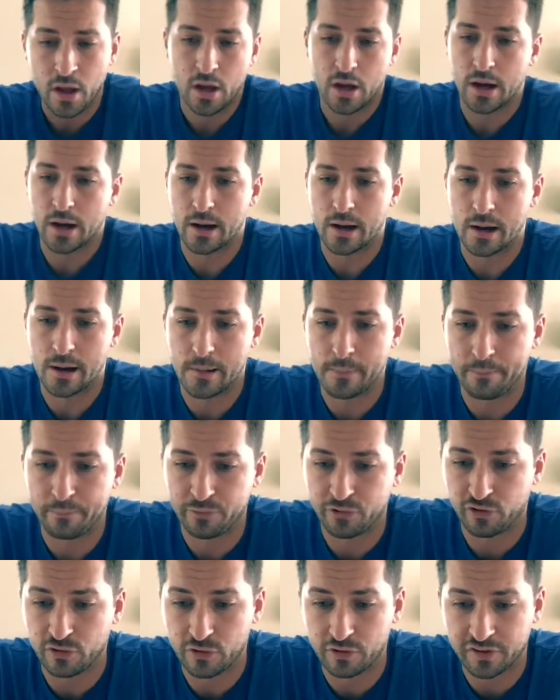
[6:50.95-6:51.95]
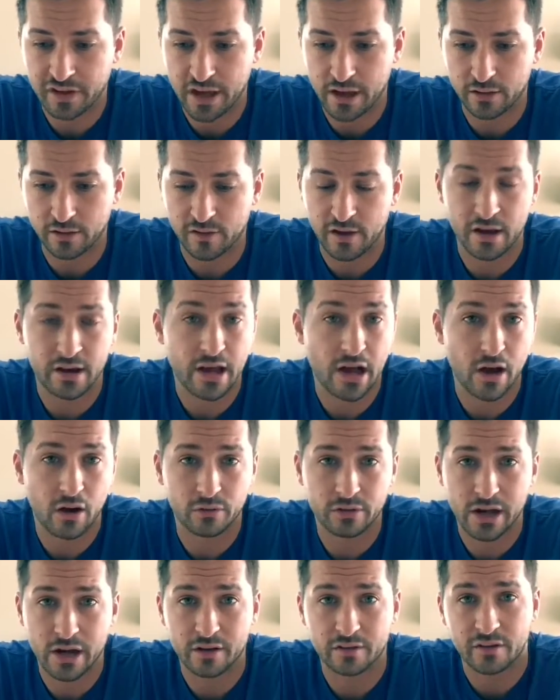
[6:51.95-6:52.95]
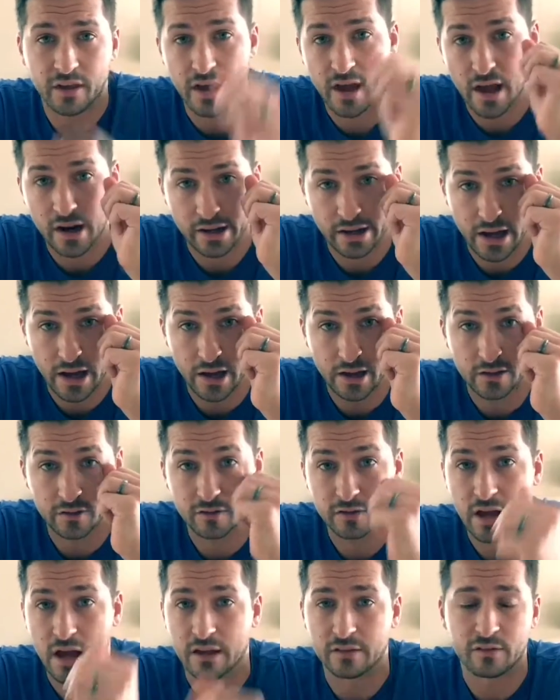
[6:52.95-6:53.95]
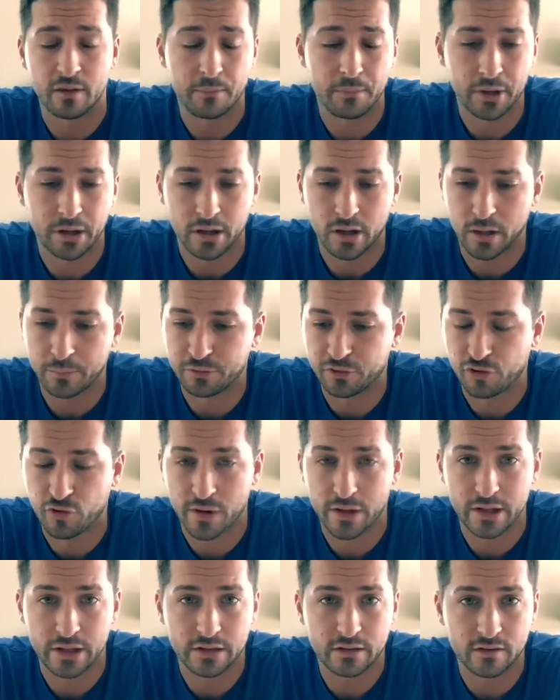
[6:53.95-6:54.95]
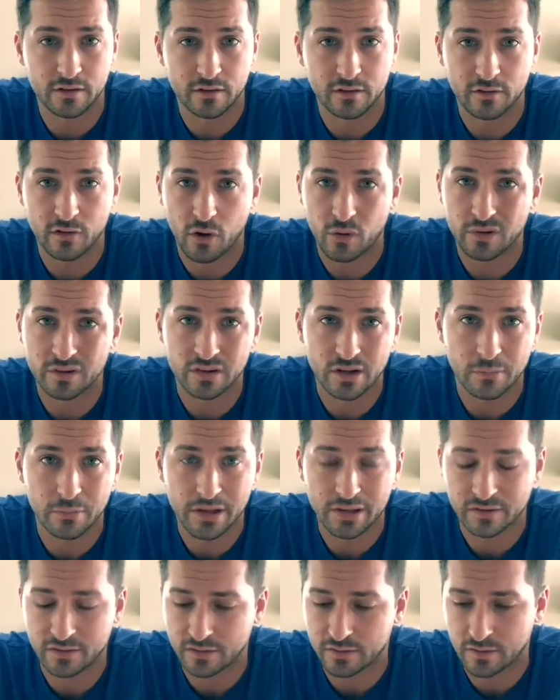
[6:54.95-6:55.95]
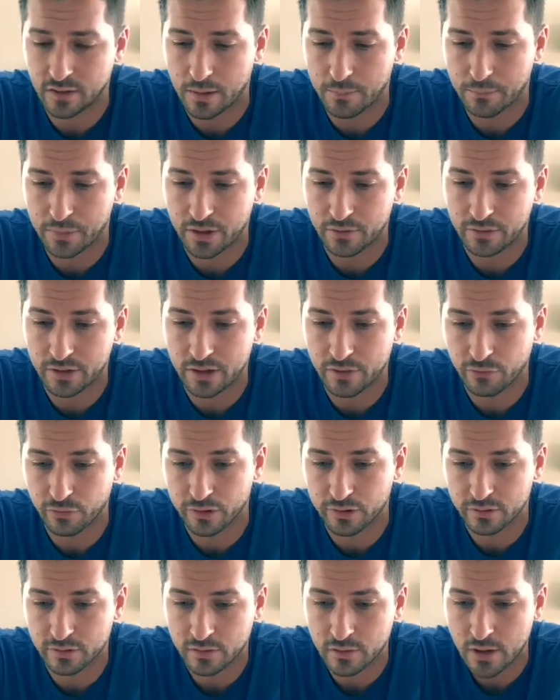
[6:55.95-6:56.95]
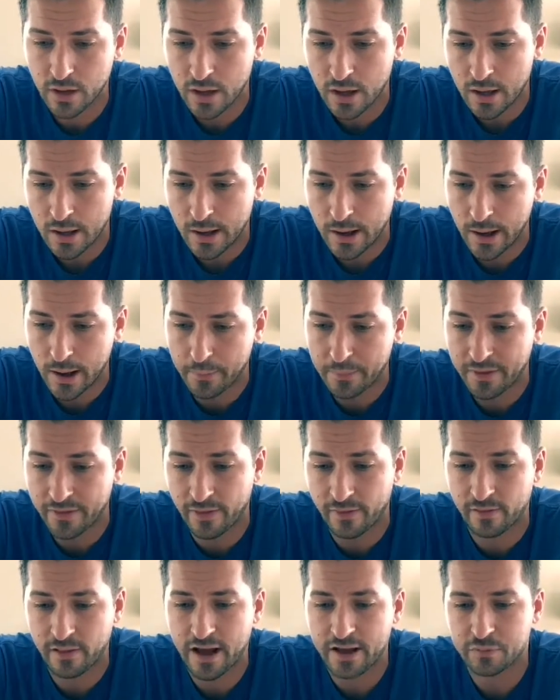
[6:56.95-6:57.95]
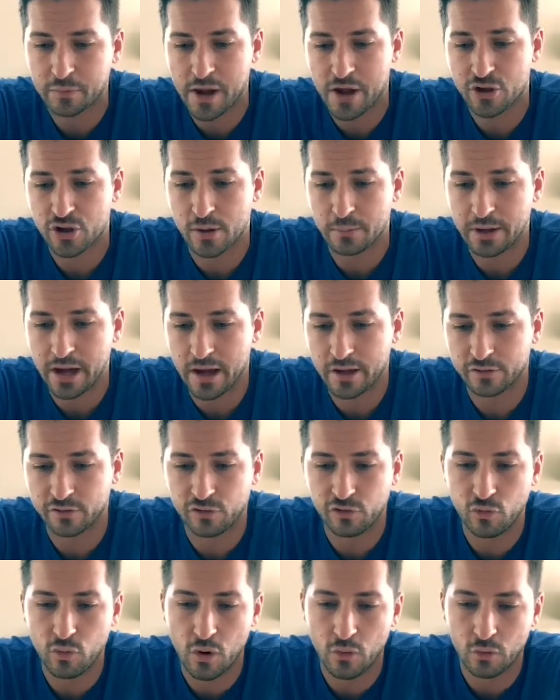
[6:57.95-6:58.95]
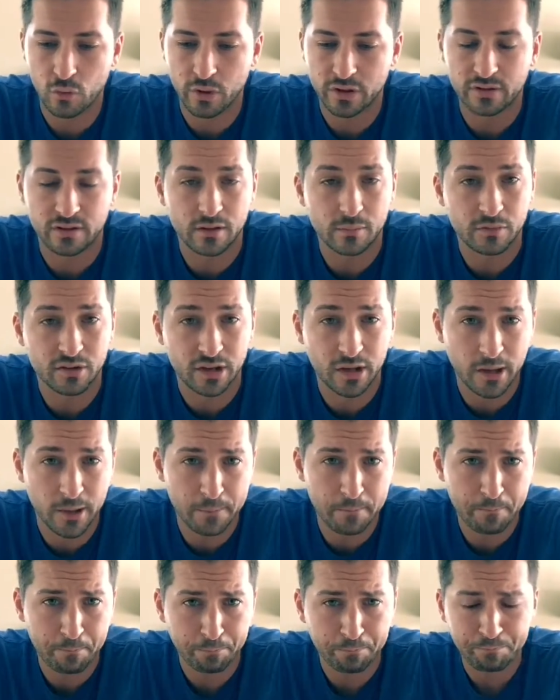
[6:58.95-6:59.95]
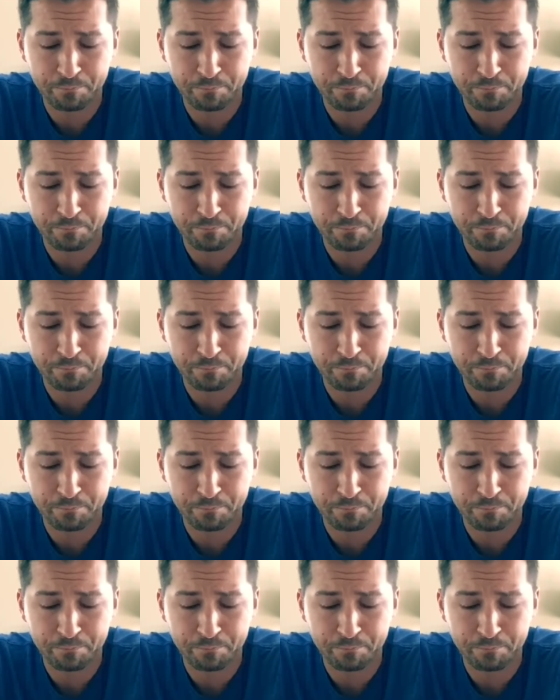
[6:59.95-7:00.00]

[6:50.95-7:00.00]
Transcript: So you just can't stay down, got to stay at it, guys. Constant pickups, trades, it's always going to make some bit of a difference. And then the last matchup, guys, 2 0-1 teams again.